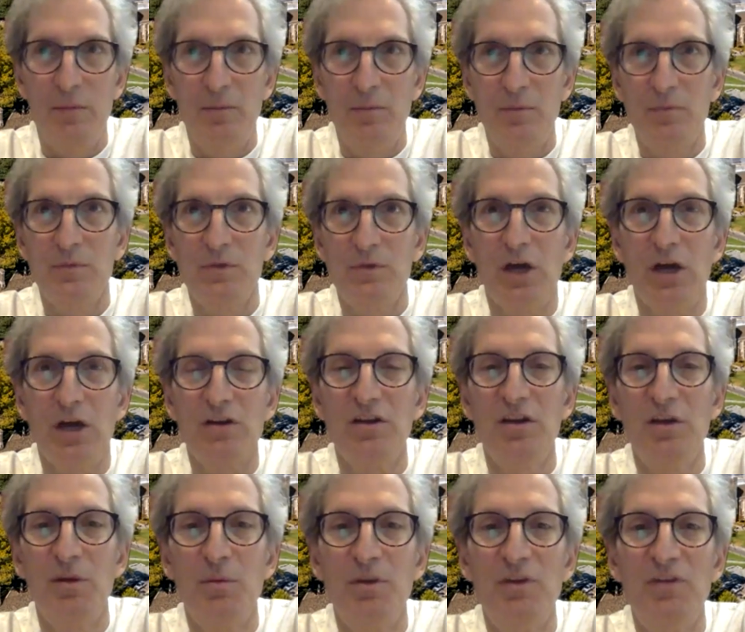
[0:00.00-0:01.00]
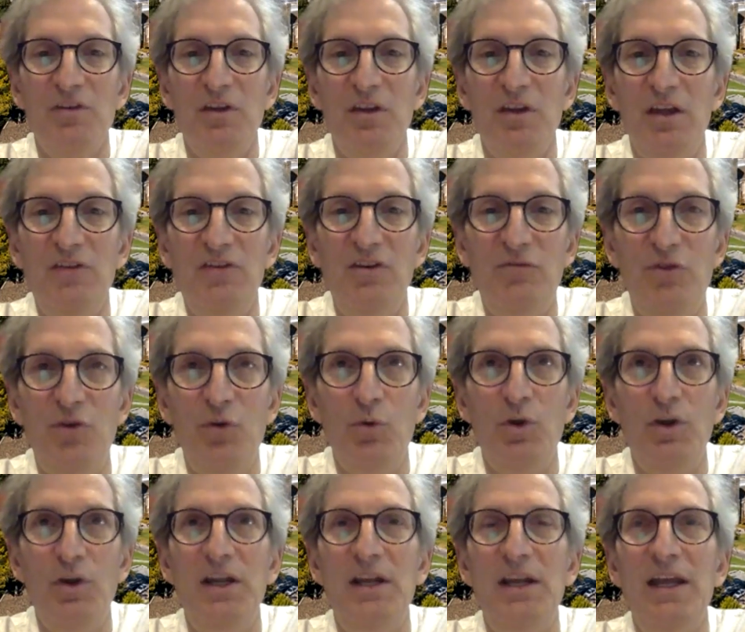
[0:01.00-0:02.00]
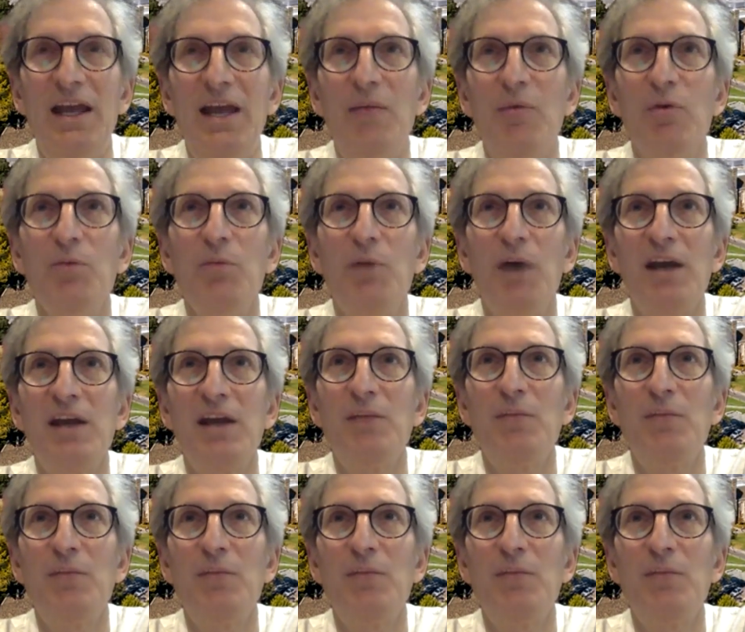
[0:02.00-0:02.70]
talk to them as if you would any able-bodied